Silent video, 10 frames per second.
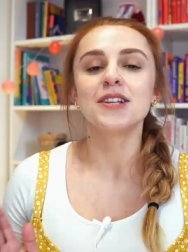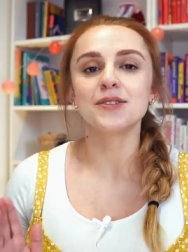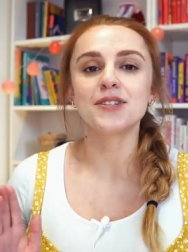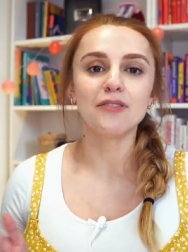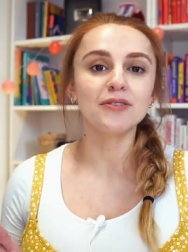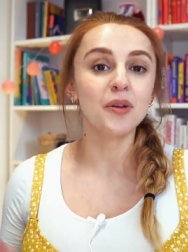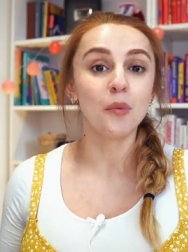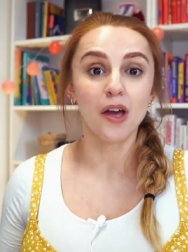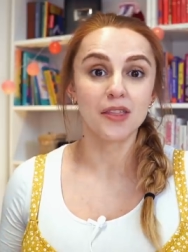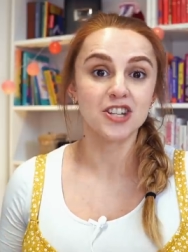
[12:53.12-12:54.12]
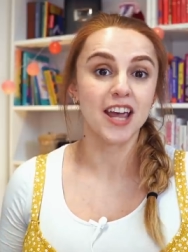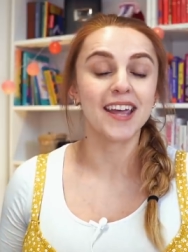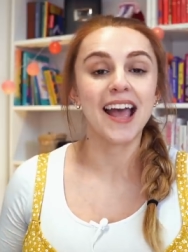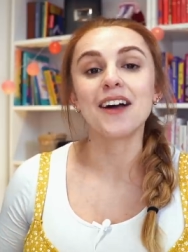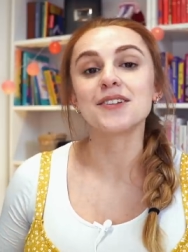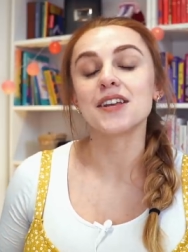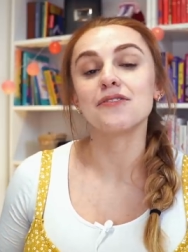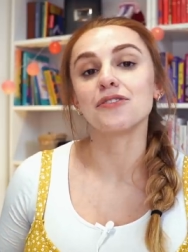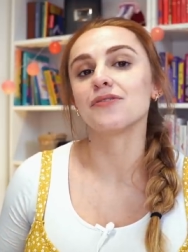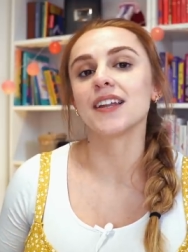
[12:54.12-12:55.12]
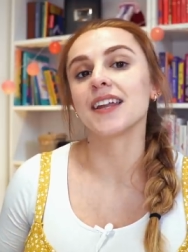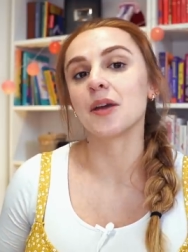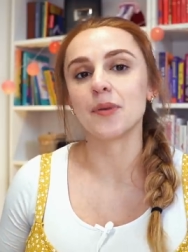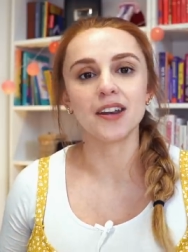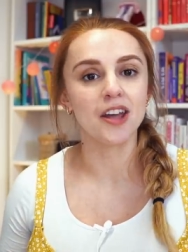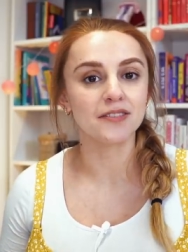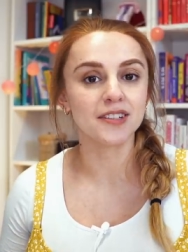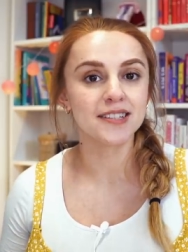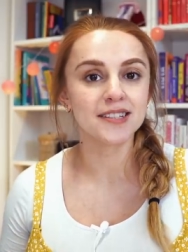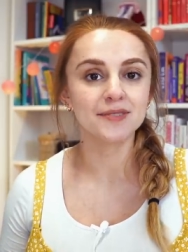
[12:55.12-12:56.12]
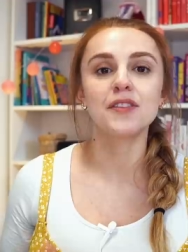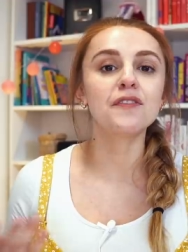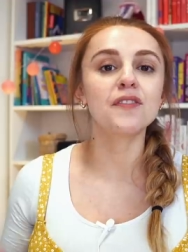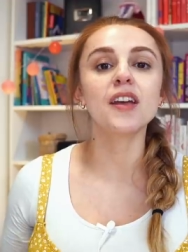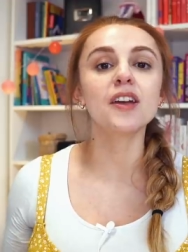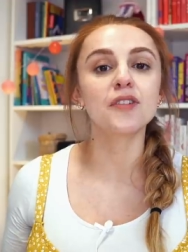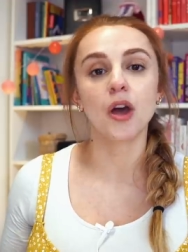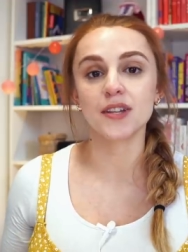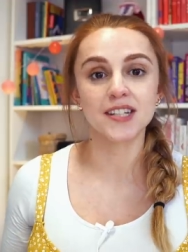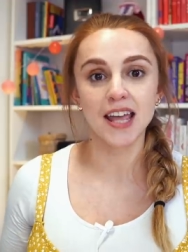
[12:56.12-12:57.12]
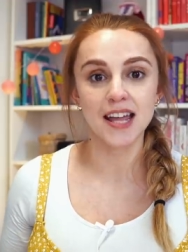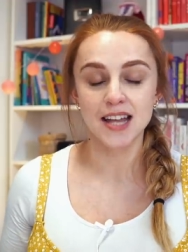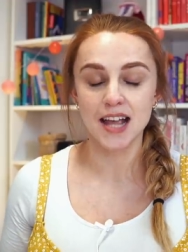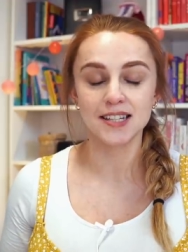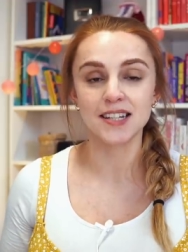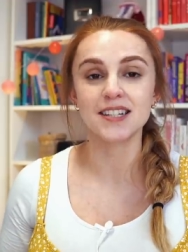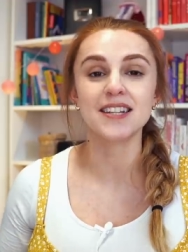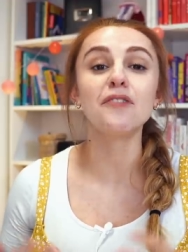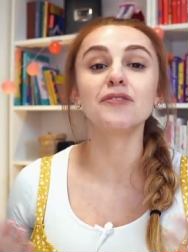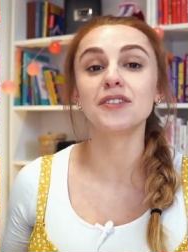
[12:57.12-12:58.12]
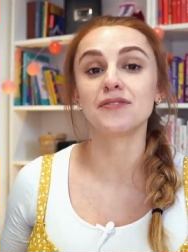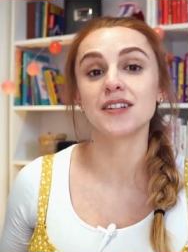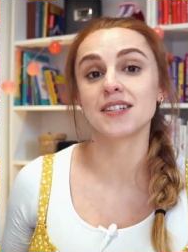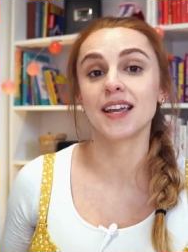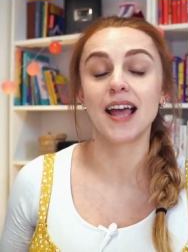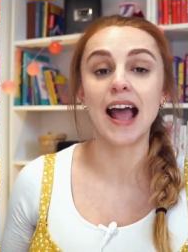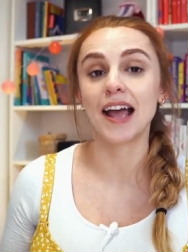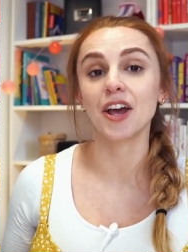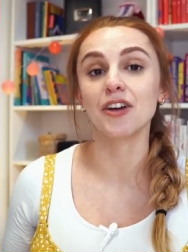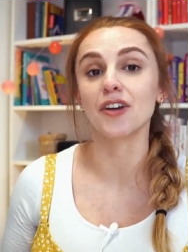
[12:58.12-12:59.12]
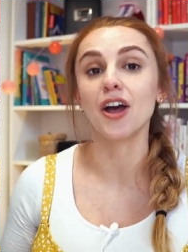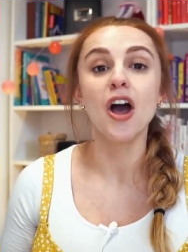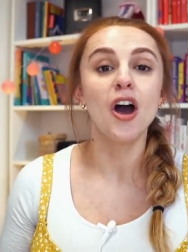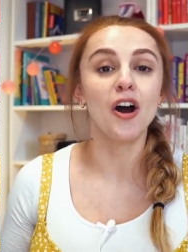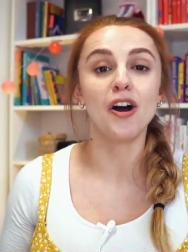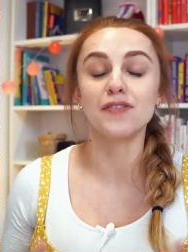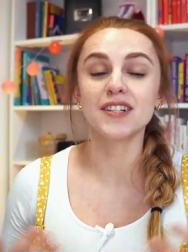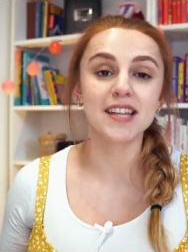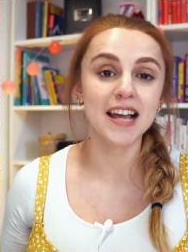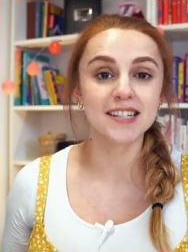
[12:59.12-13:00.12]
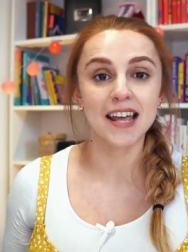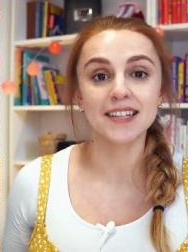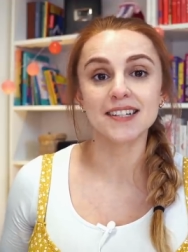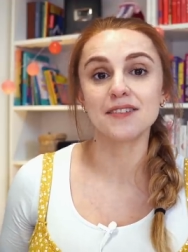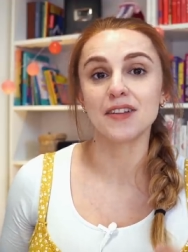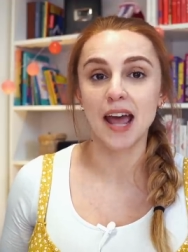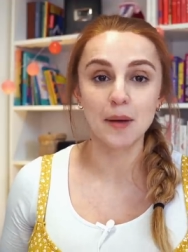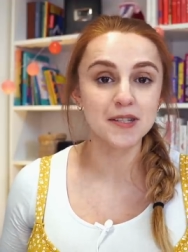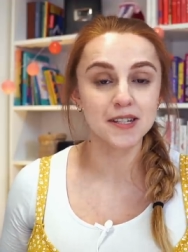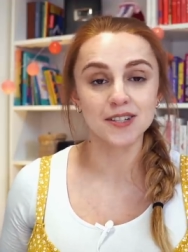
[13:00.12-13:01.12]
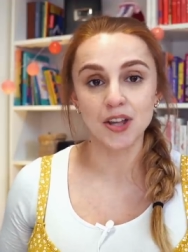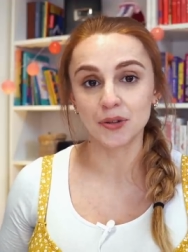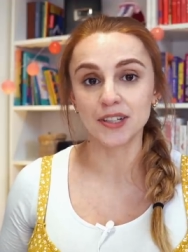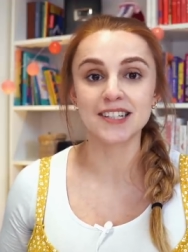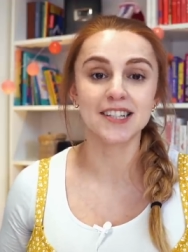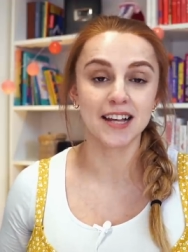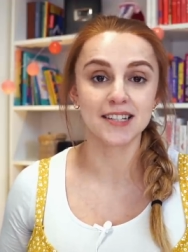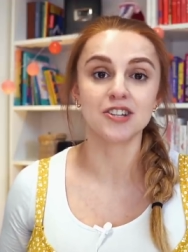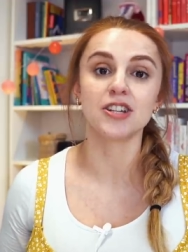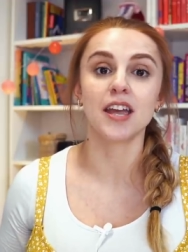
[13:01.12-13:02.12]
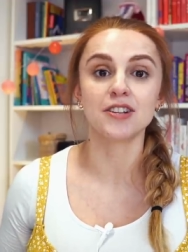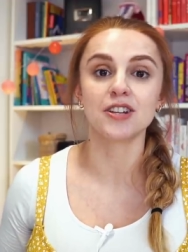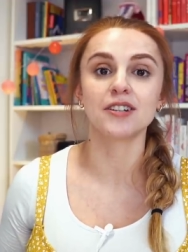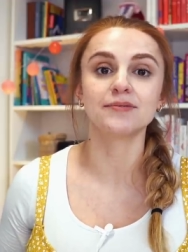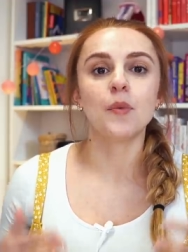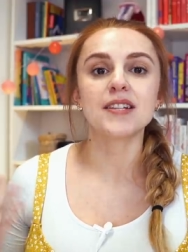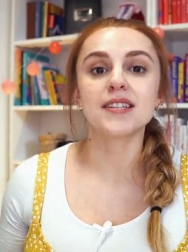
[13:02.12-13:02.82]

so definitely worth checking out if you're feeling a bit nervous. The fear of going to get tested definitely feels like a hangover of sex-negative and abstinence-only sex education, where